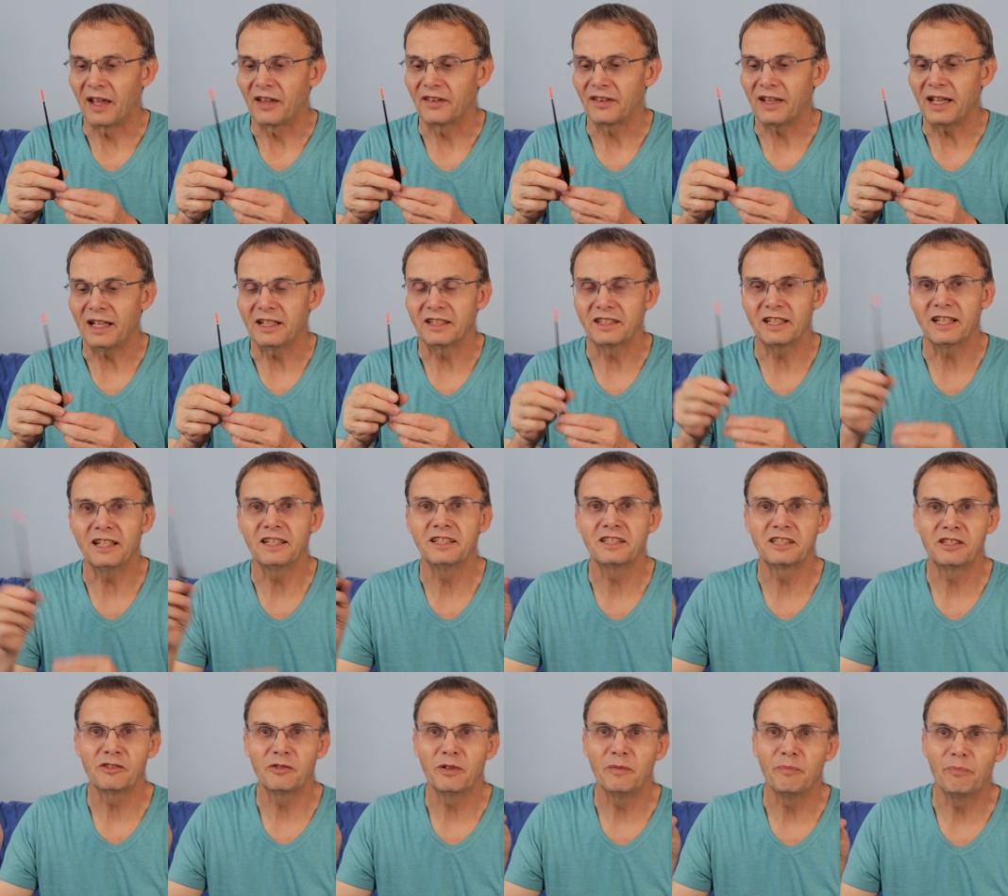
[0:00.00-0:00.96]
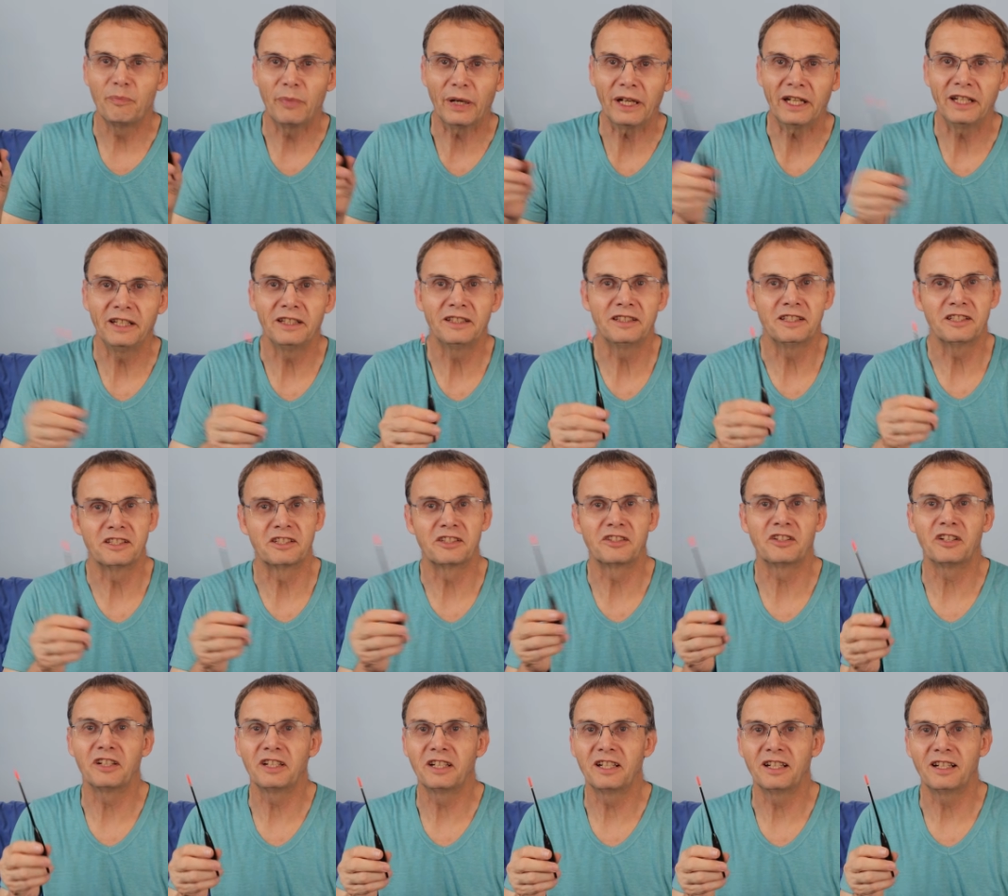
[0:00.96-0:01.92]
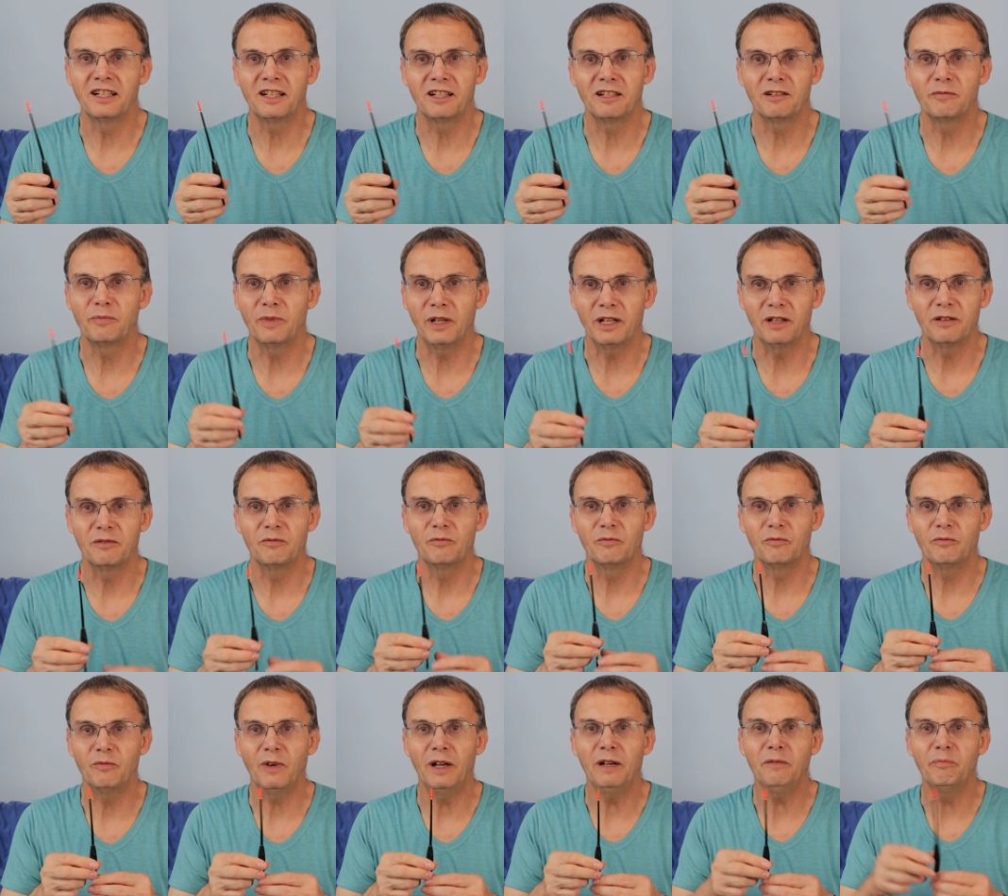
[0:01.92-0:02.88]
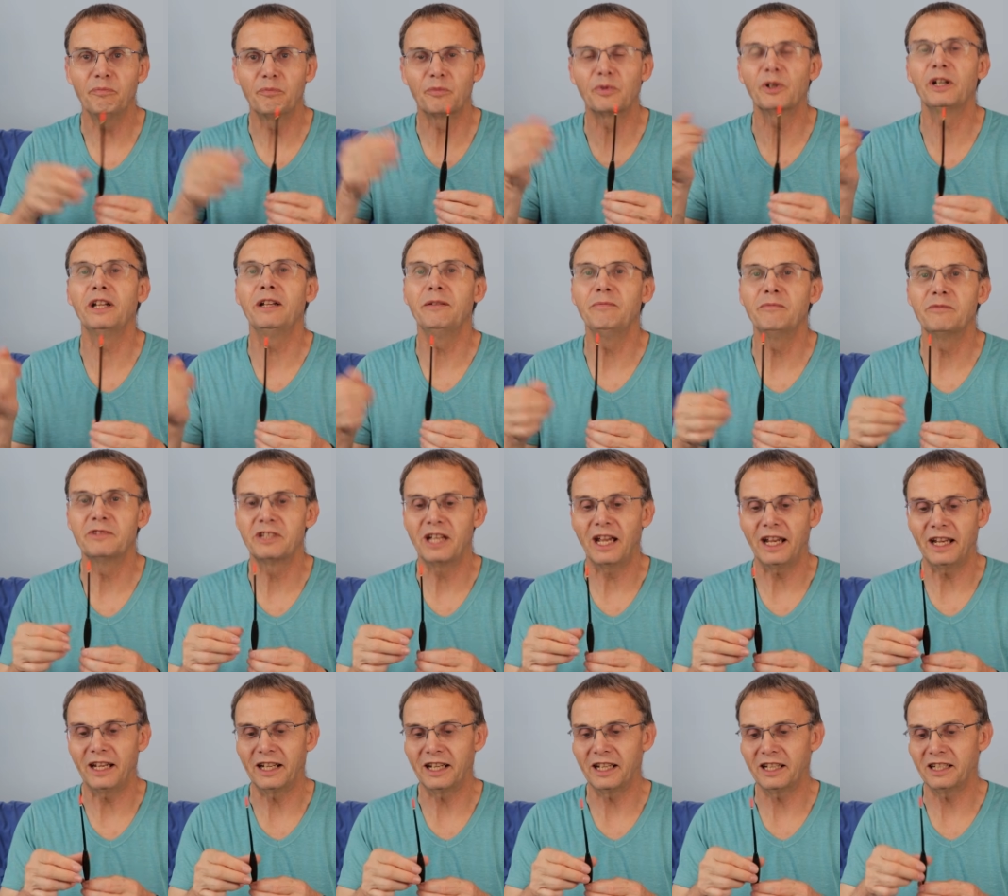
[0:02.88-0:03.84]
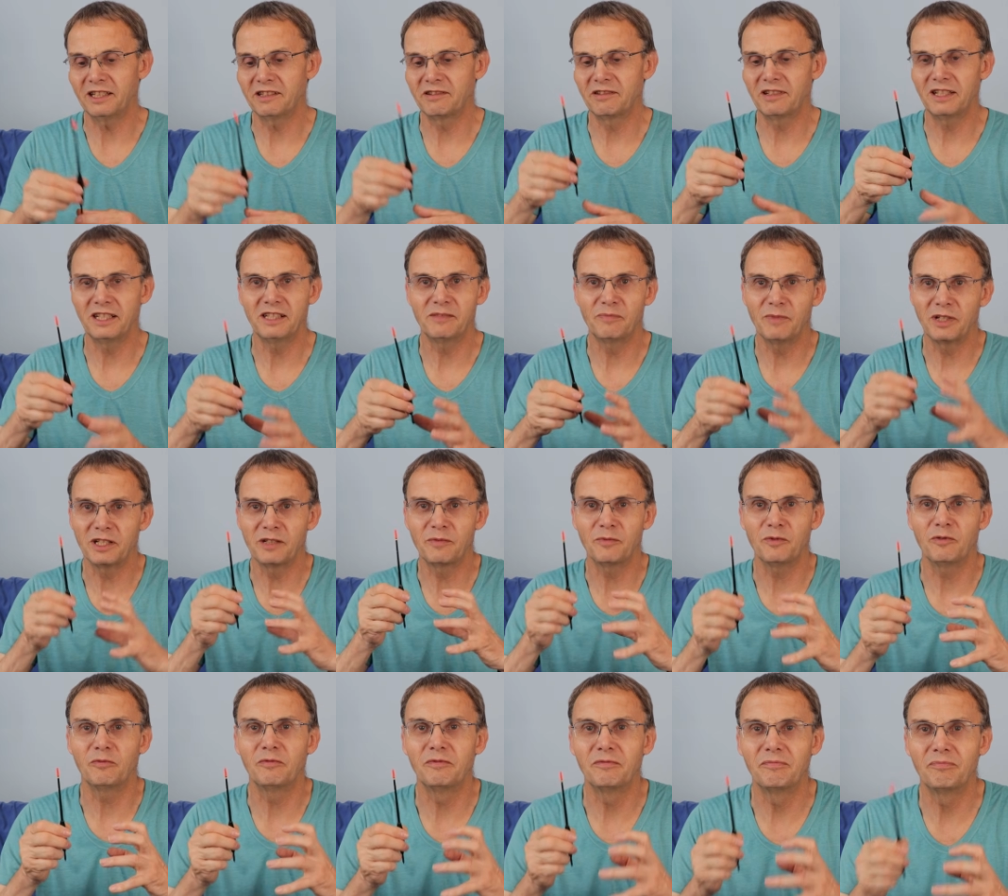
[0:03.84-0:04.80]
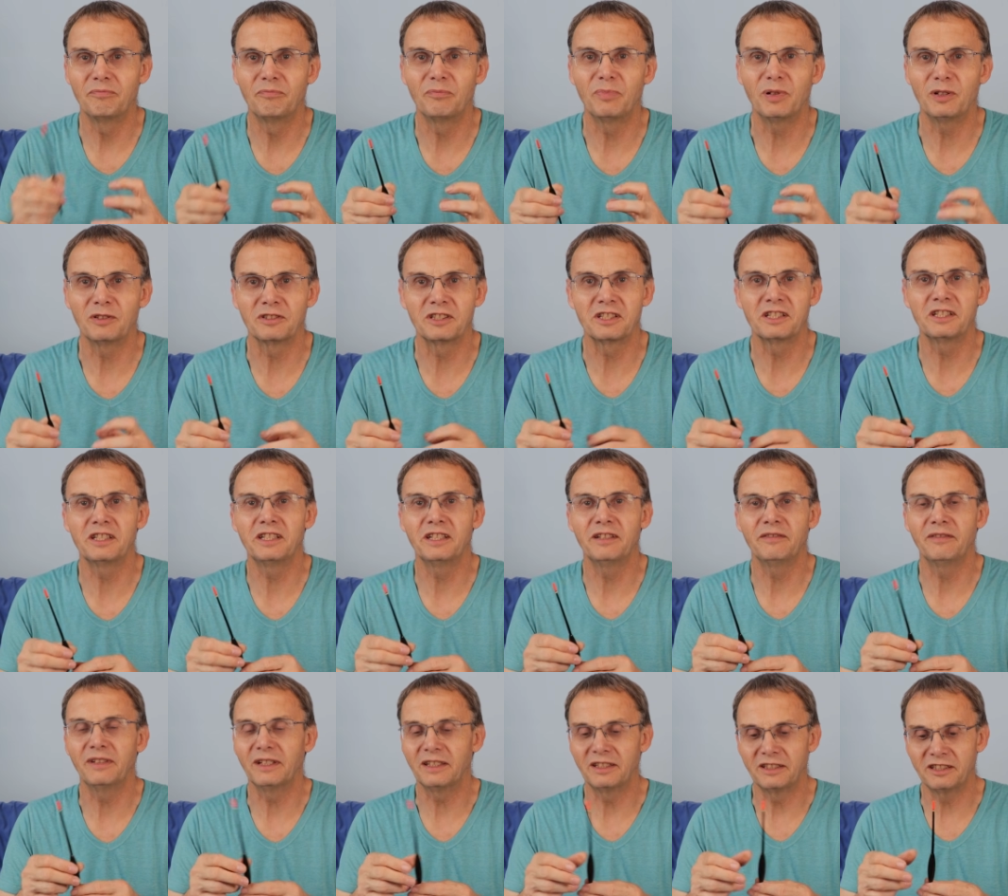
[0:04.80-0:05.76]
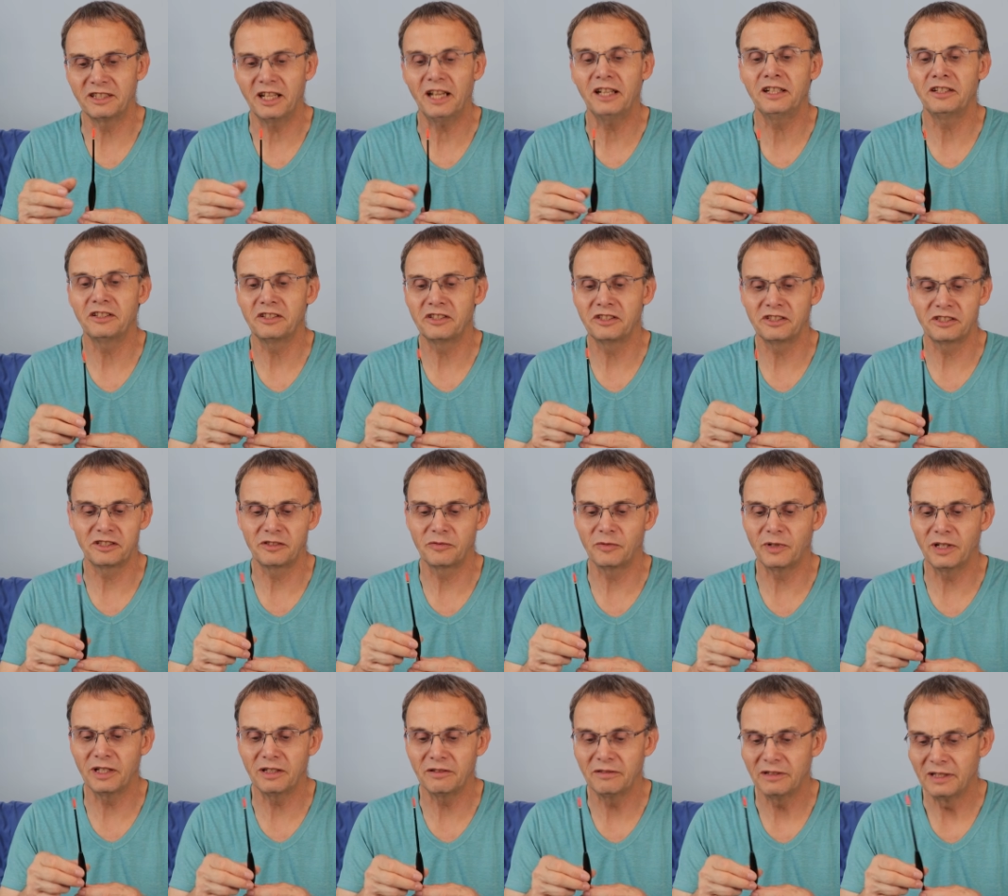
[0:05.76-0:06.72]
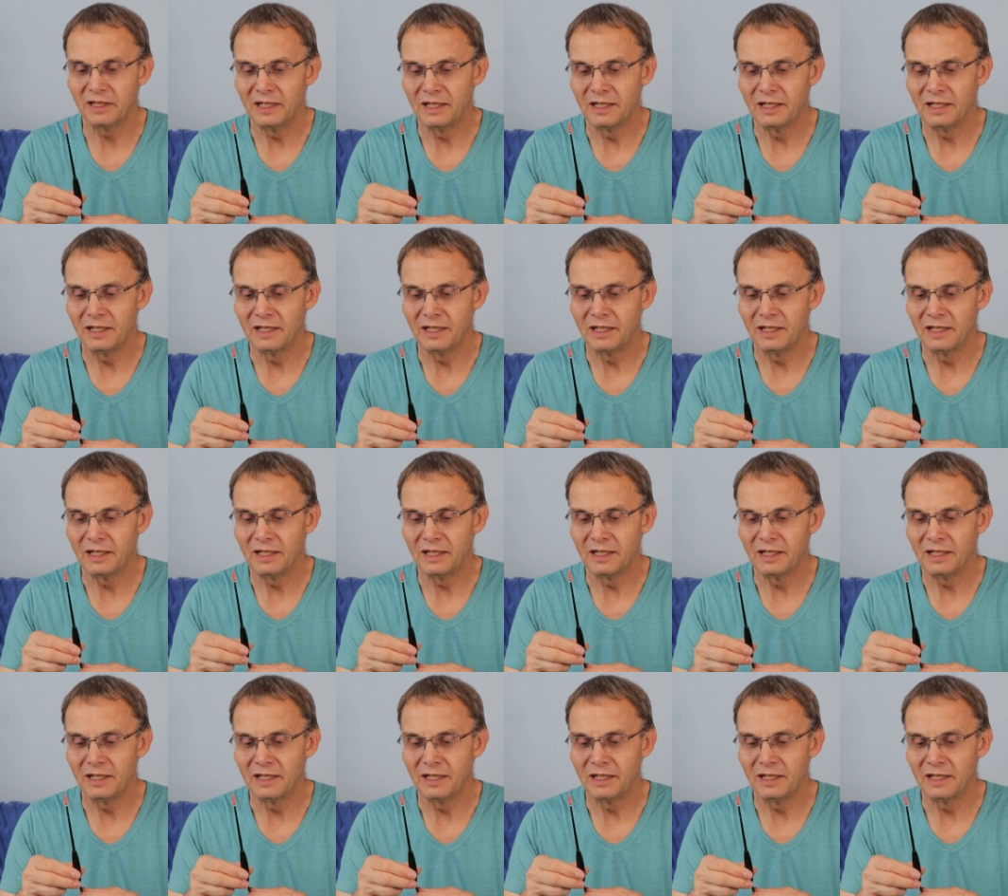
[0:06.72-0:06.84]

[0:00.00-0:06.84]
That tends to impede the strike a little bit. When bream take it, it's much more positive, and tench as well.